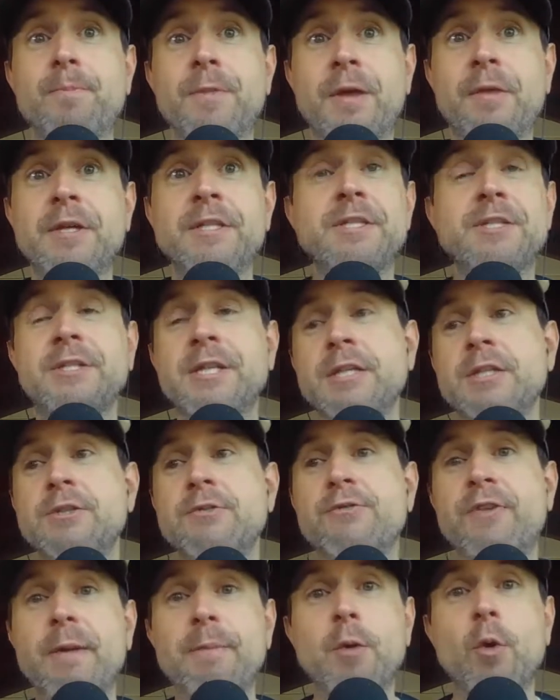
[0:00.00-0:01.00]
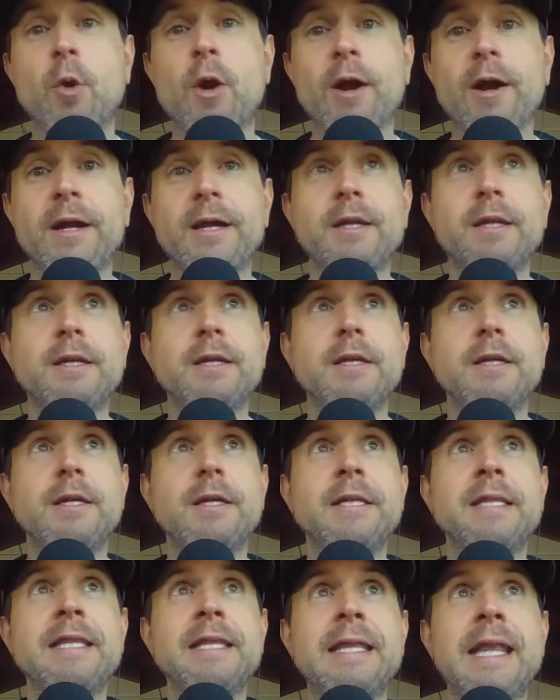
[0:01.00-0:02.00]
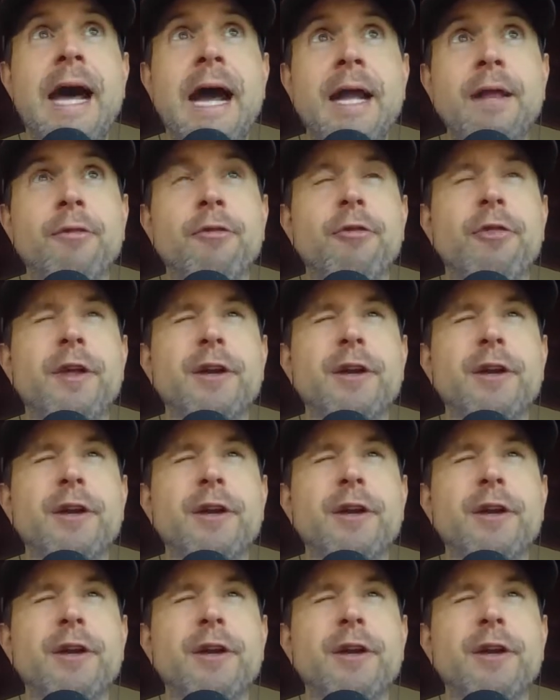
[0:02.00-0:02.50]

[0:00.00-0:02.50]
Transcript: And this is since February 9th,